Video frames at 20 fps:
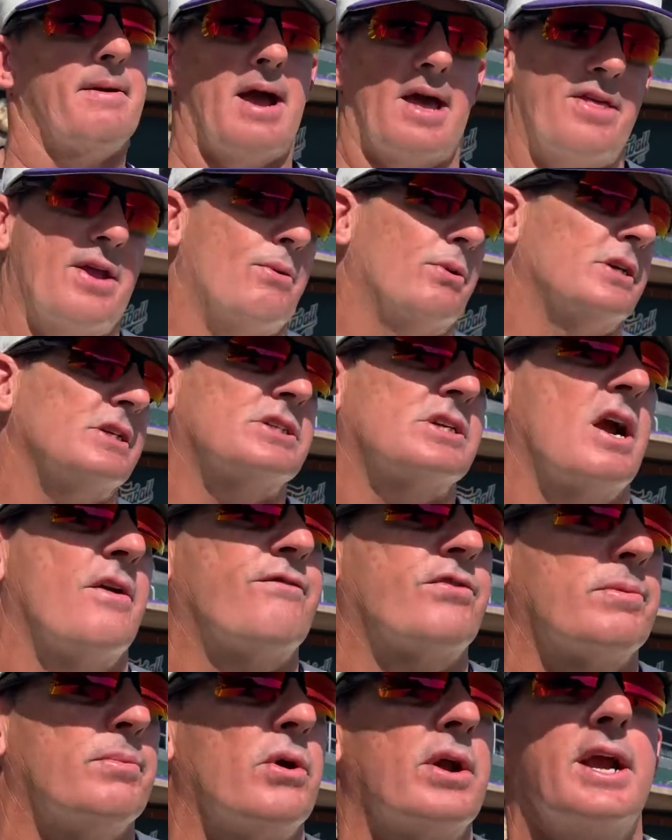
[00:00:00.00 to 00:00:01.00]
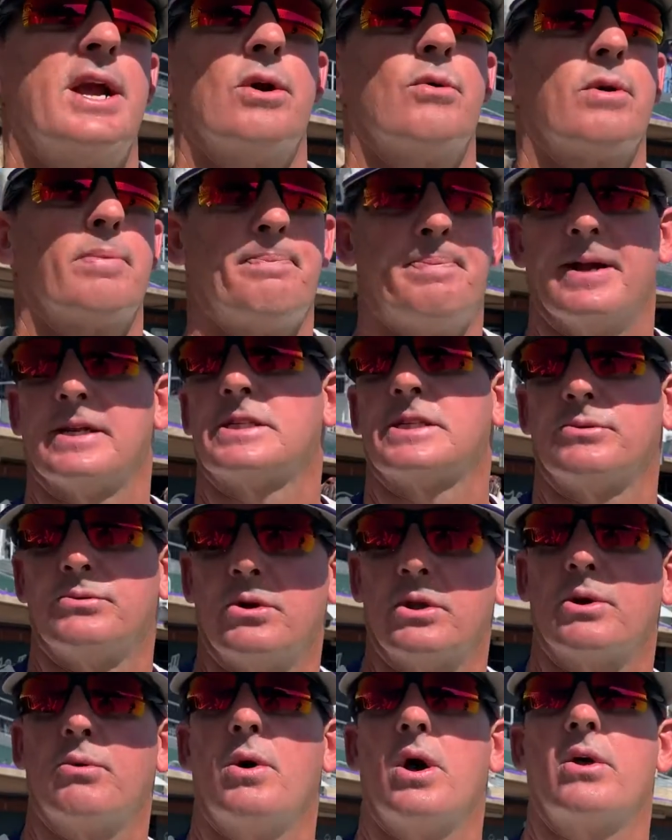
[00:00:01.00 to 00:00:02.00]
think we're just comfortable here. We're pitching
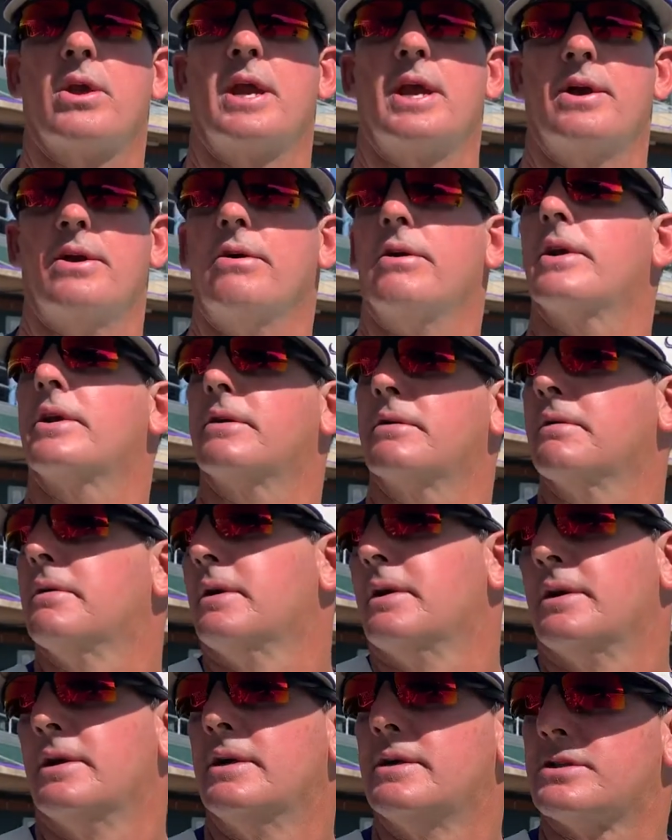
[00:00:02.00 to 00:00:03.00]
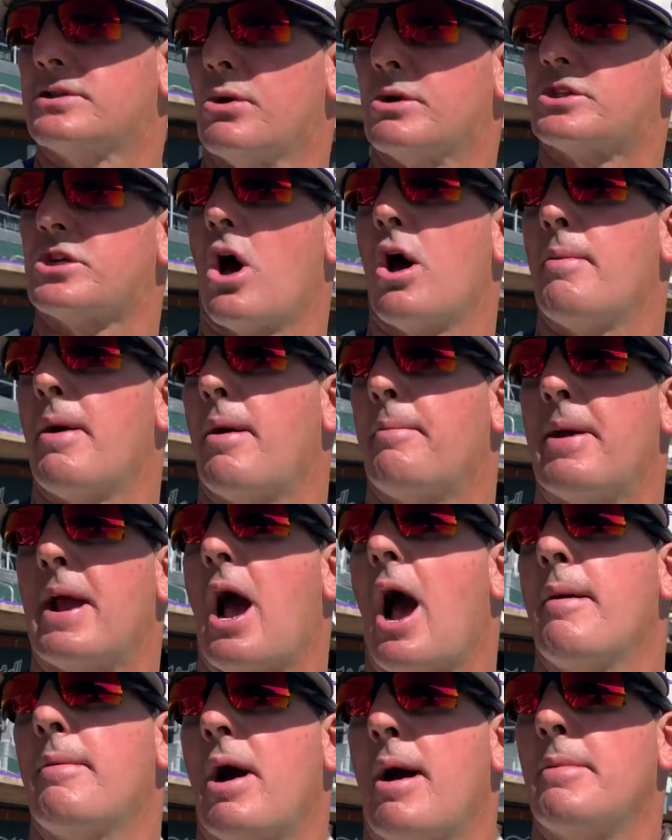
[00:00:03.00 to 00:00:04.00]
really well here. So it's all about me.
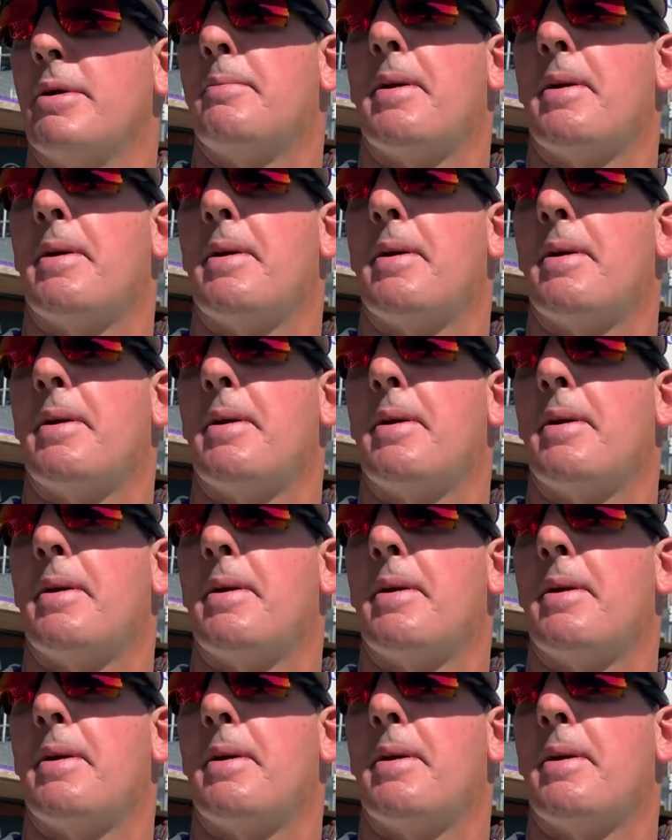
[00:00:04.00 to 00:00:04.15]
I'm a